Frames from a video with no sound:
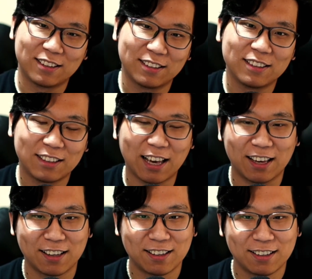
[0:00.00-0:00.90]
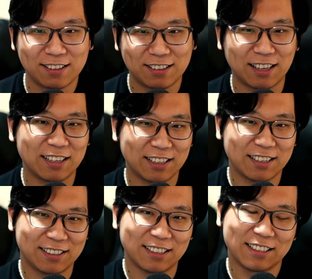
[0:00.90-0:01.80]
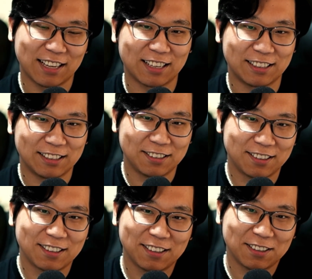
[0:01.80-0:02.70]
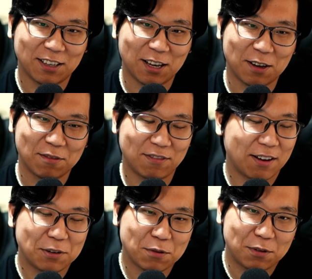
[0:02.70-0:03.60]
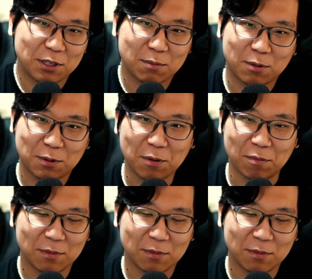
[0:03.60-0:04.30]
Yeah, exactly. 500 fills up a room.